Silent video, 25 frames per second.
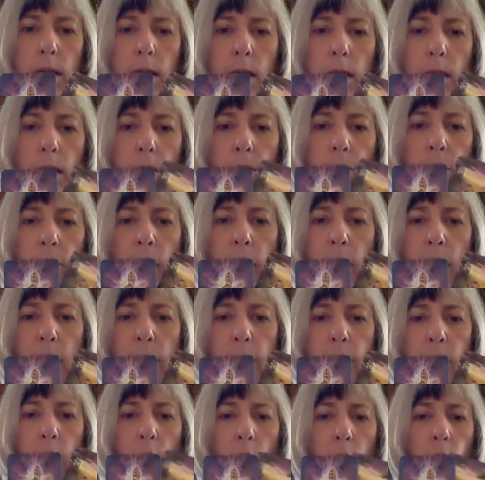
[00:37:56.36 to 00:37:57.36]
the
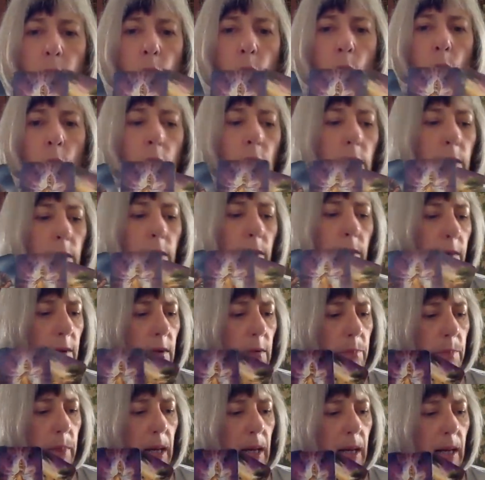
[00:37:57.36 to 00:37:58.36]
five of wands, this
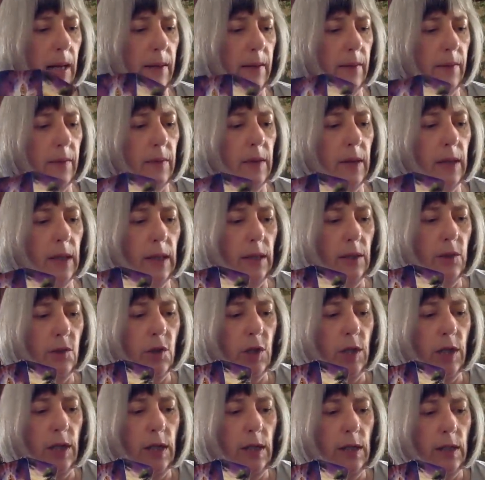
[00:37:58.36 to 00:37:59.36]
partisan
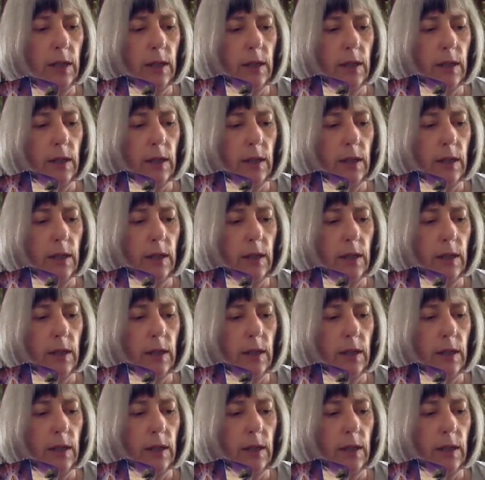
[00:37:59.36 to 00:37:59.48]
energy,